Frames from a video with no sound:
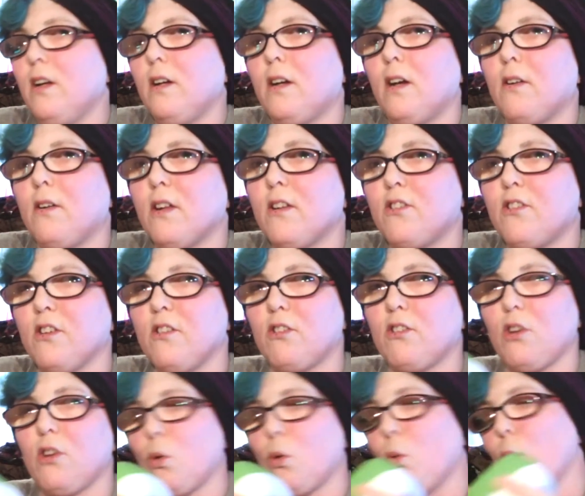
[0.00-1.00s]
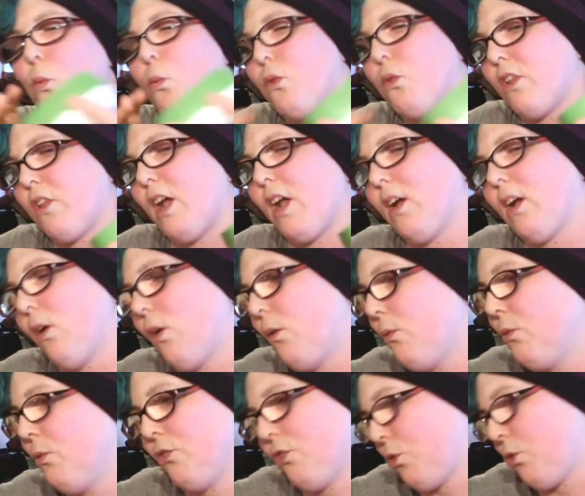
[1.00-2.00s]
Now, this is the cool thing I
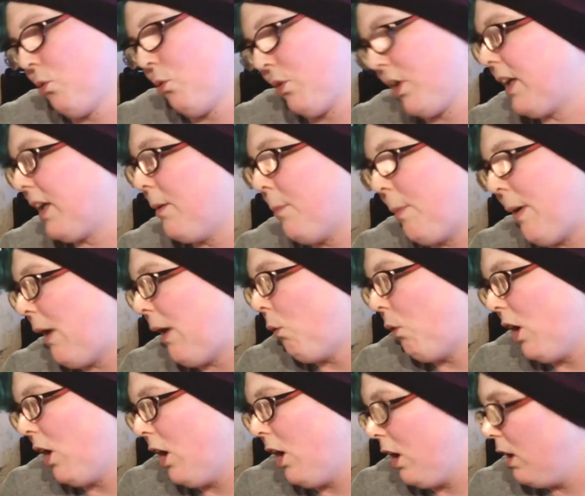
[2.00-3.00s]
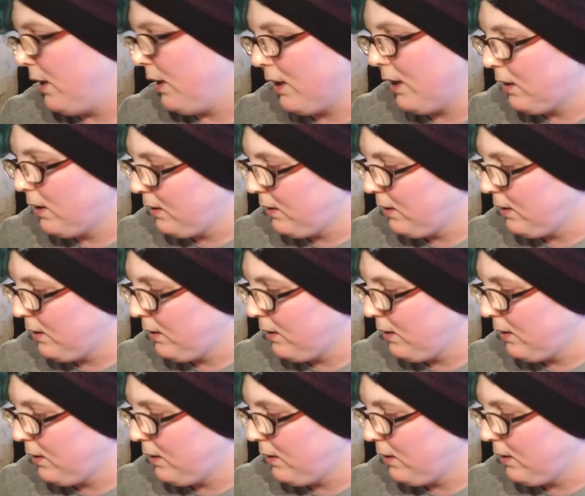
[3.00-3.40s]
was talking about earlier.